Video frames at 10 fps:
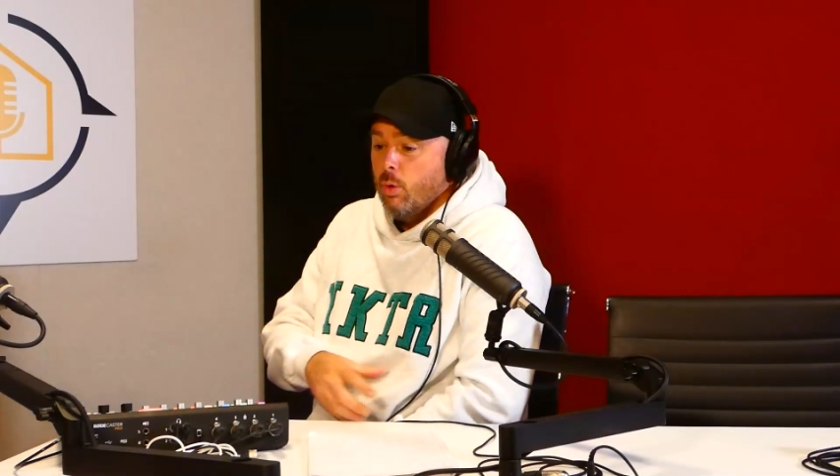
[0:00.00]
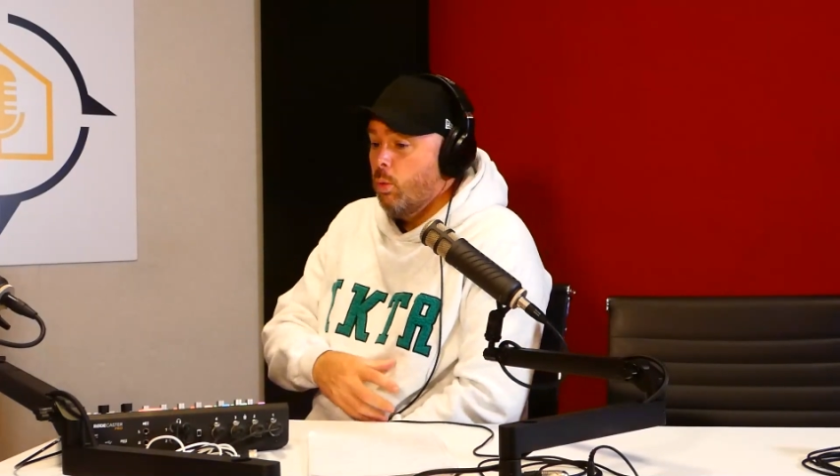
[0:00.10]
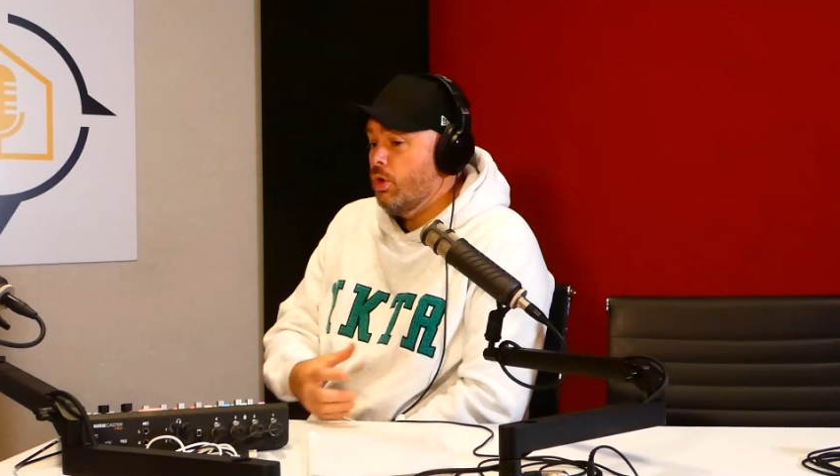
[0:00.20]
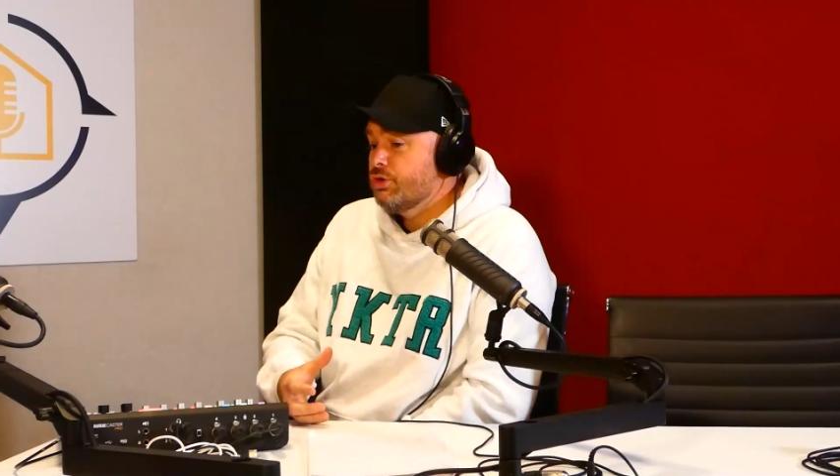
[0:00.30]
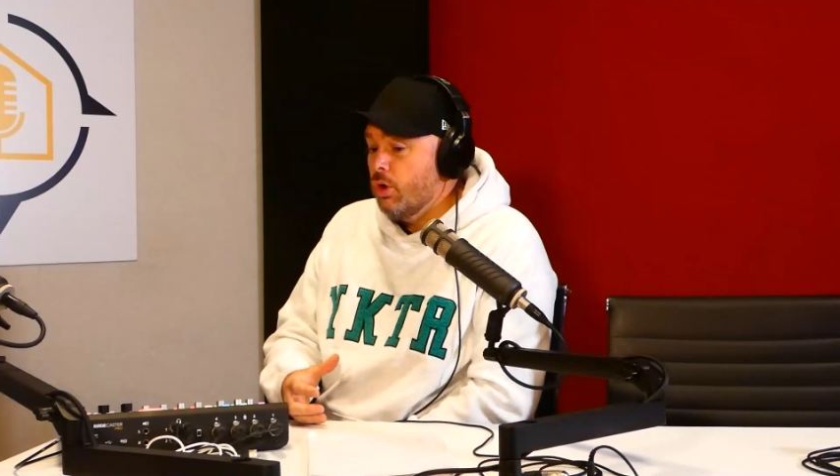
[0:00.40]

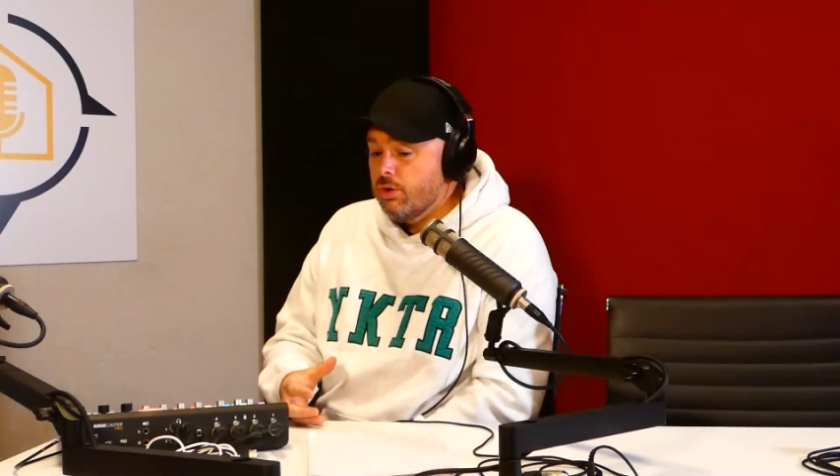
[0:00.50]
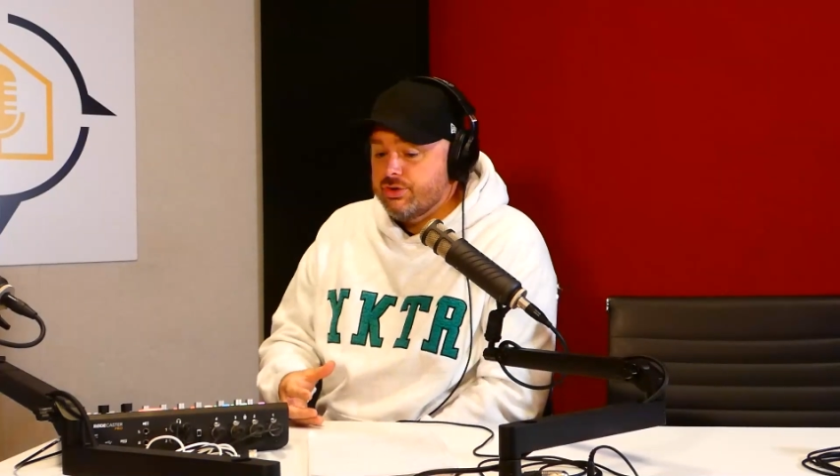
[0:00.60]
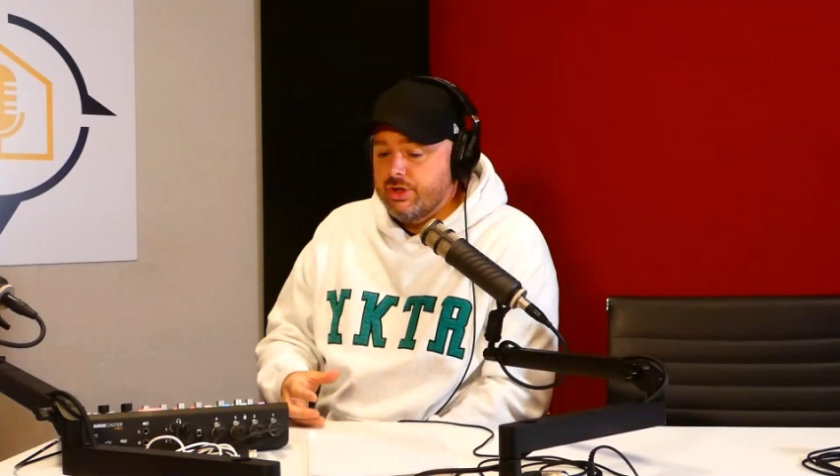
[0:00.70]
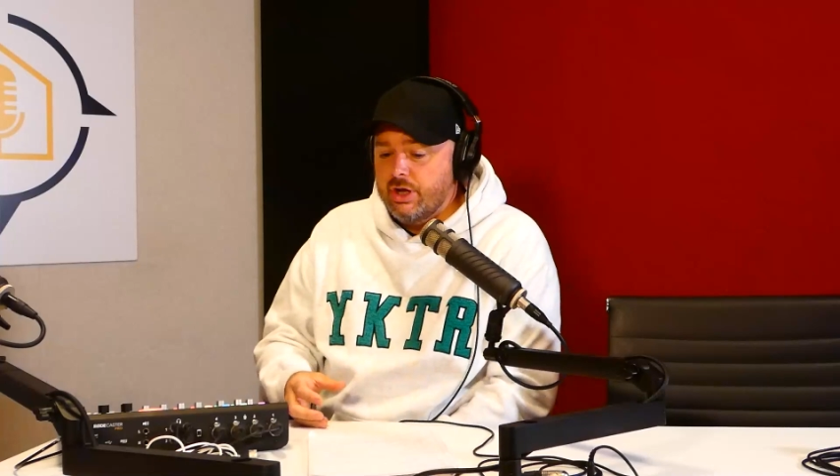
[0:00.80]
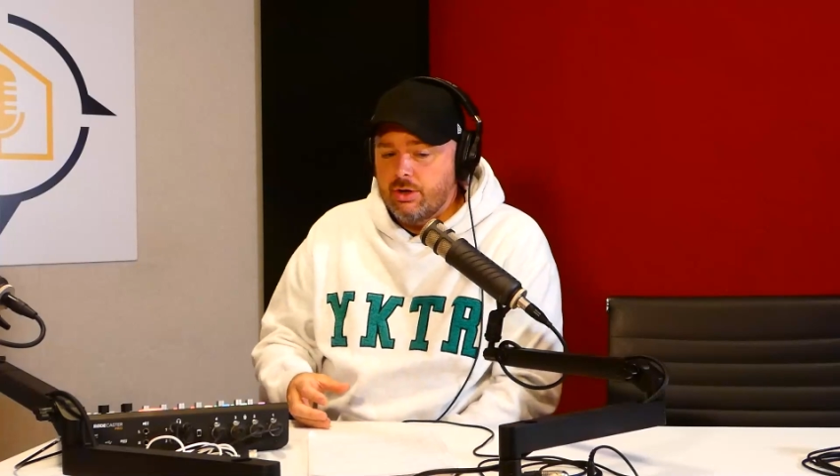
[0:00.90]
what's
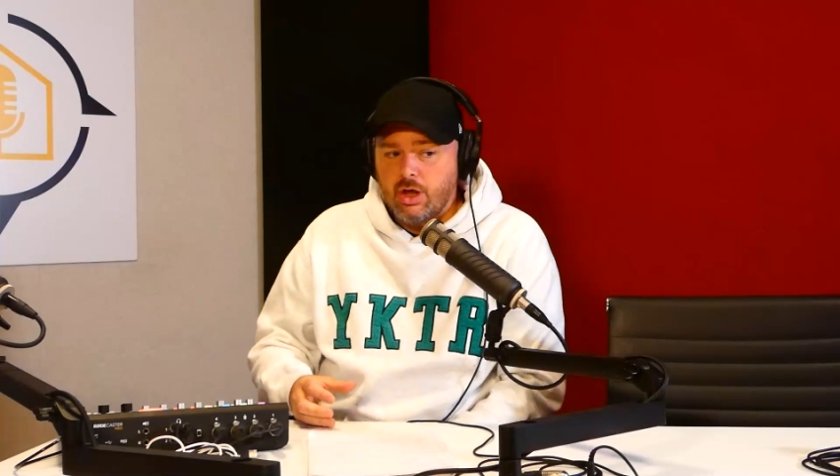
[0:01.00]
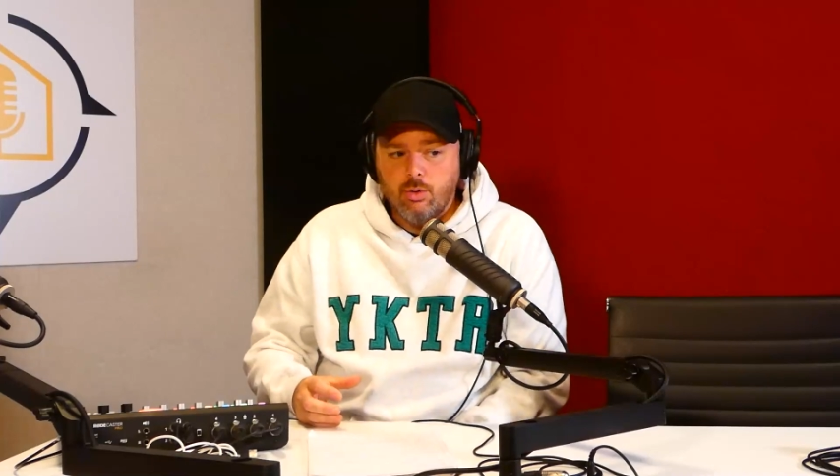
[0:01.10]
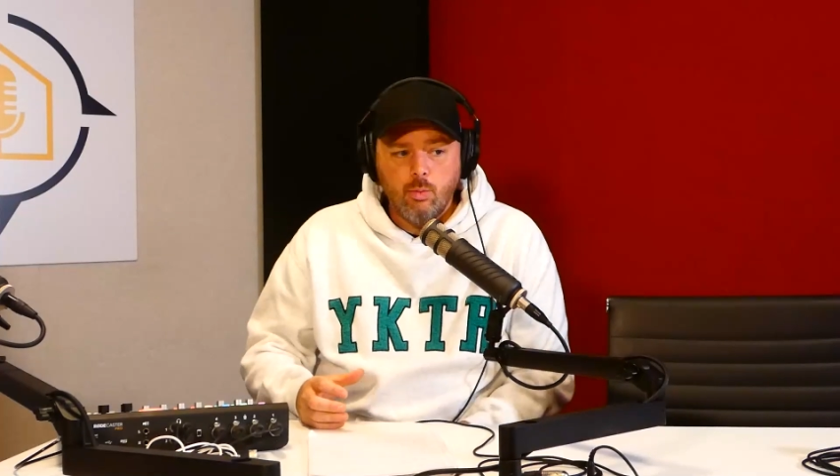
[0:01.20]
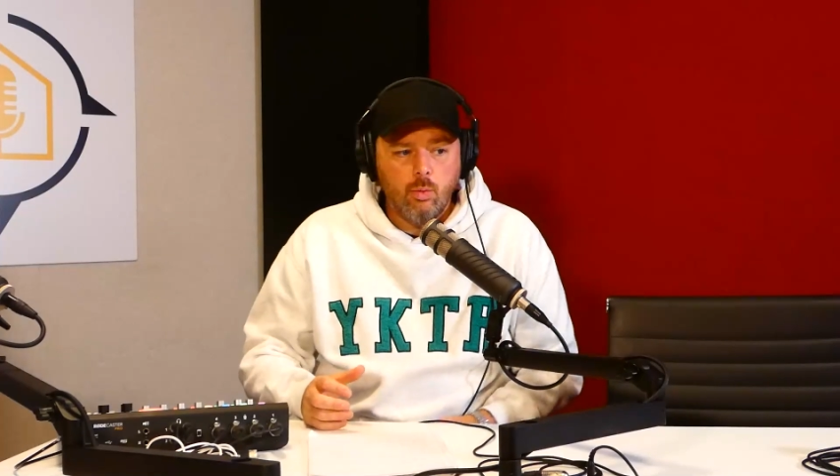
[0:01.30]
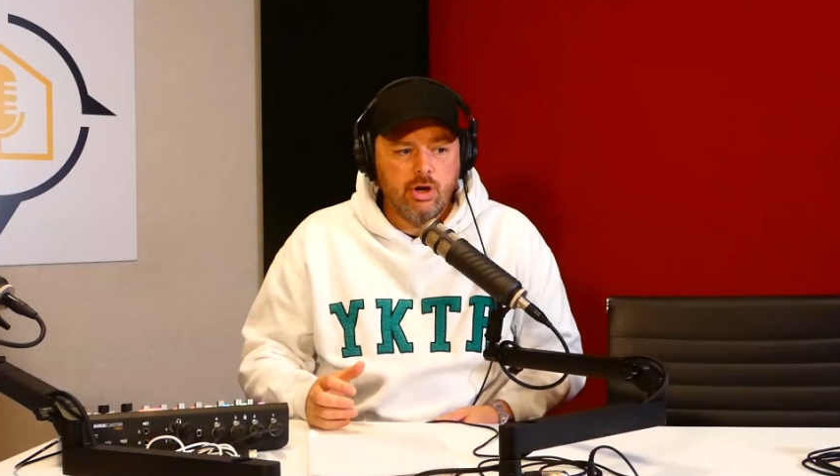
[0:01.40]
caused it,
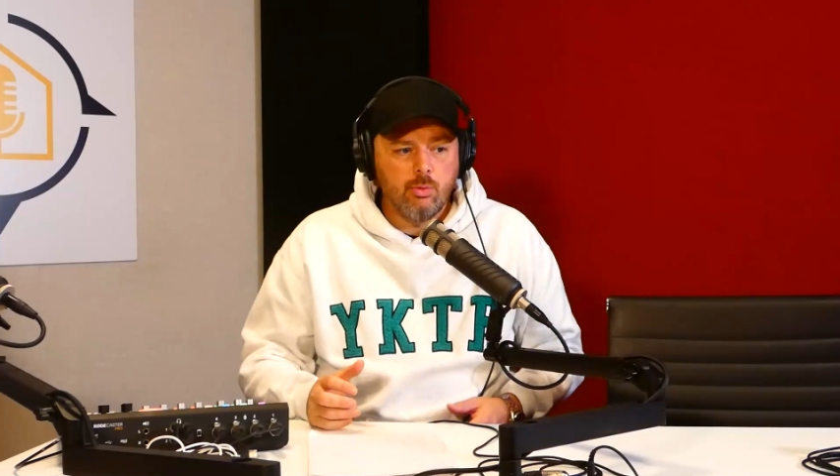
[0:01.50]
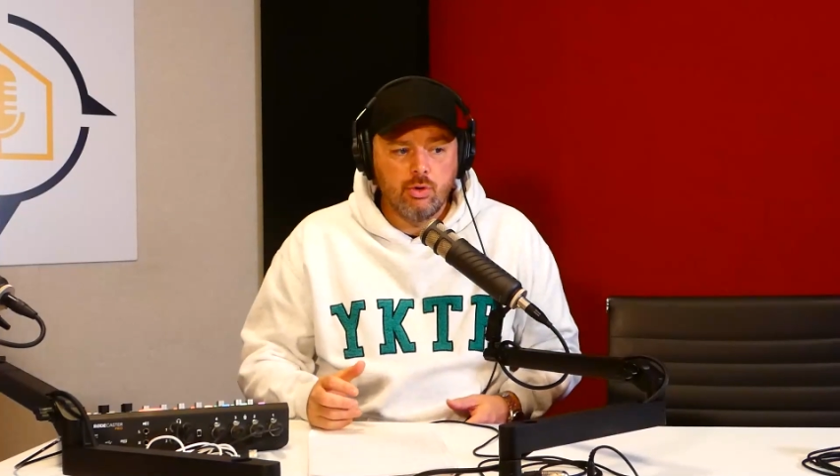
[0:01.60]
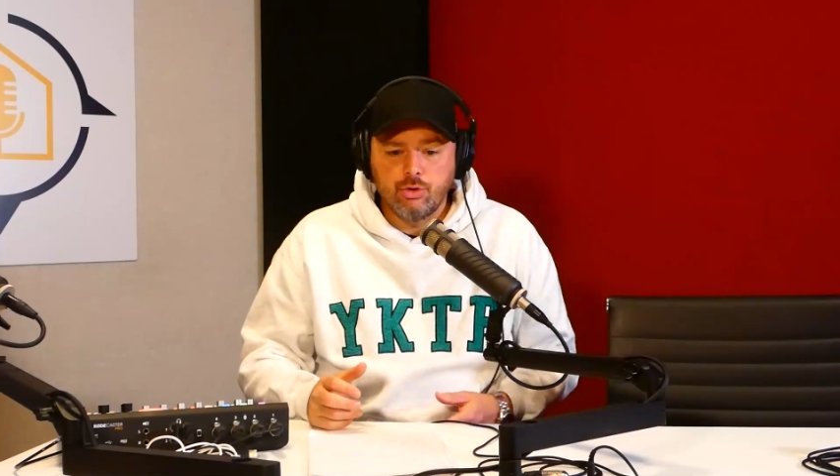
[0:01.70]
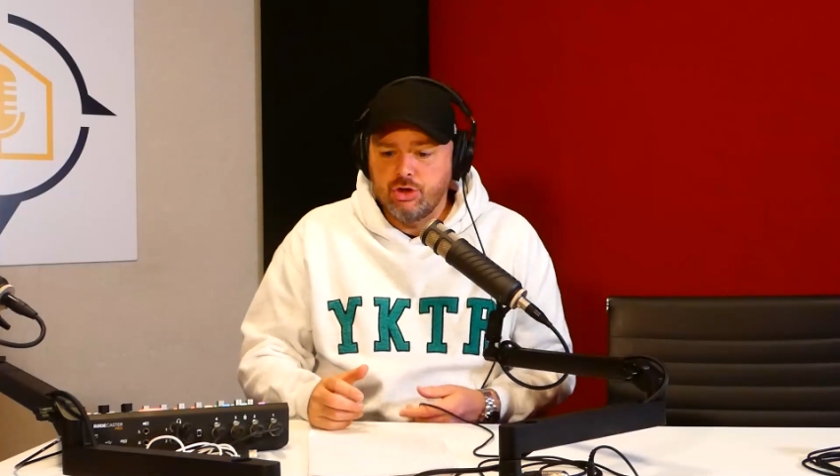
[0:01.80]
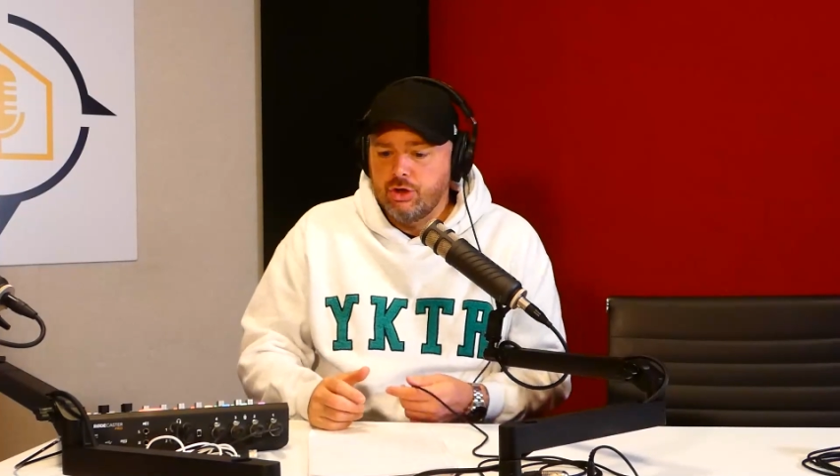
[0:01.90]
and where we're
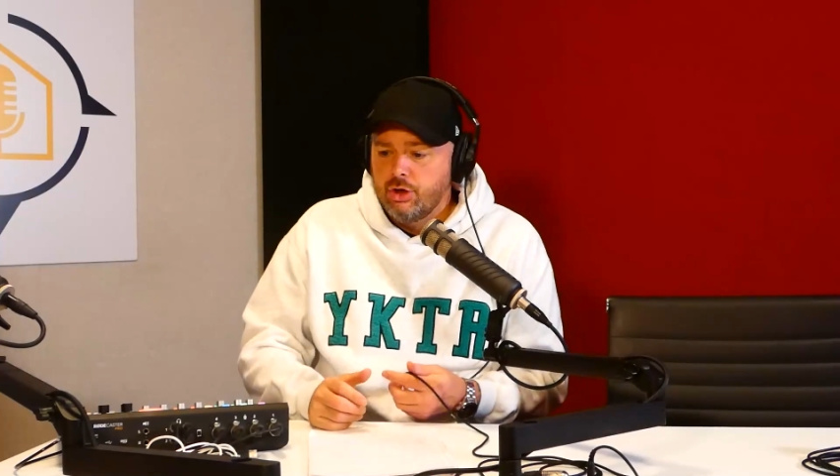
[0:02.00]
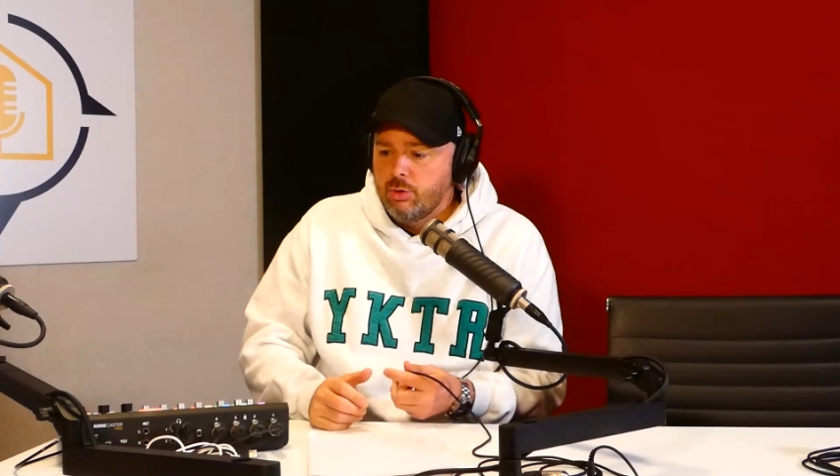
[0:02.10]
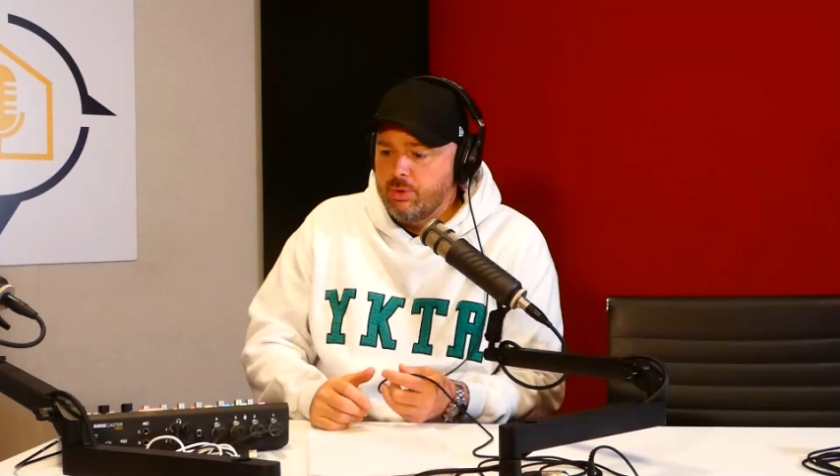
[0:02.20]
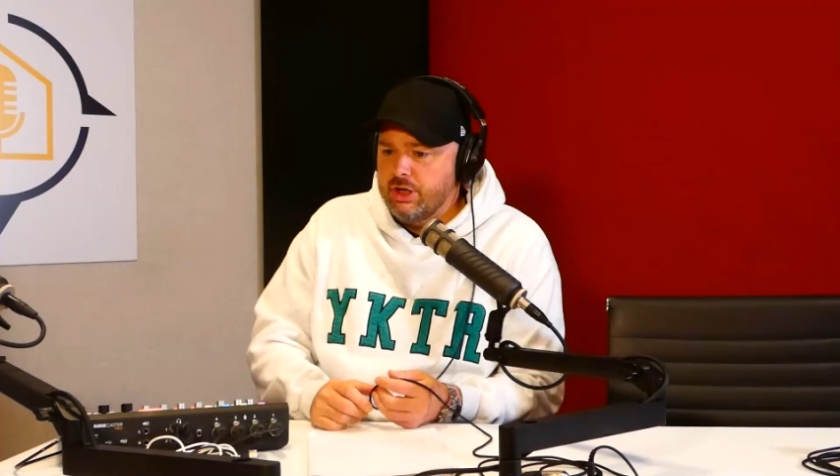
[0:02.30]
going to be,